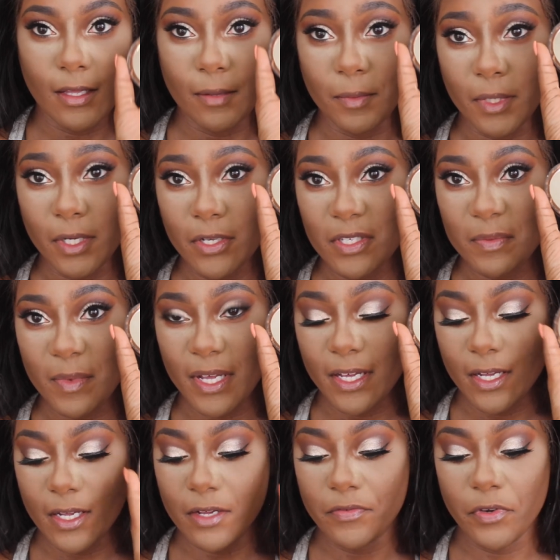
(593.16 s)
I'm going to use my
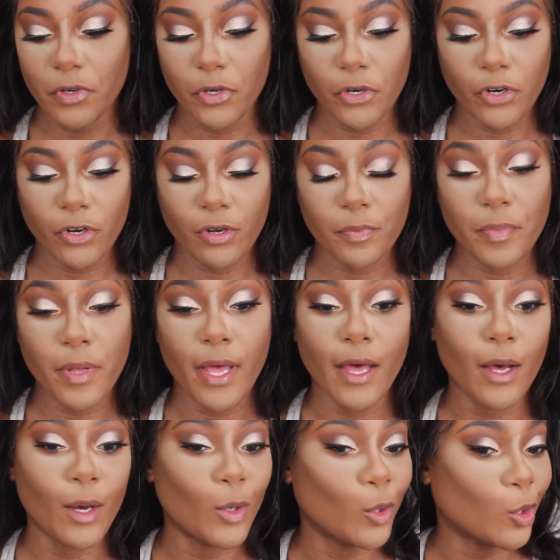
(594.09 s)
CoverGirl
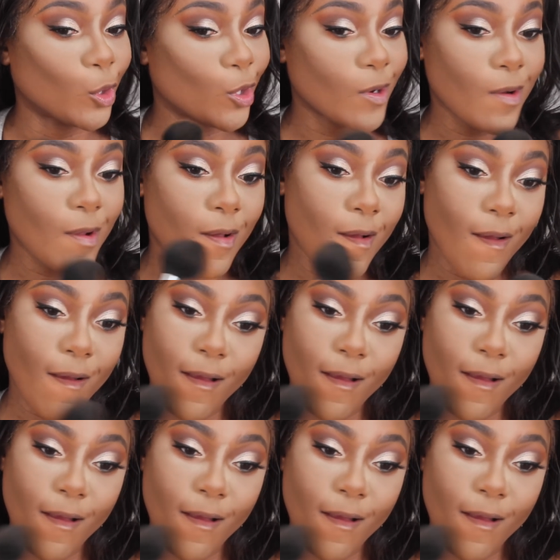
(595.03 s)
powder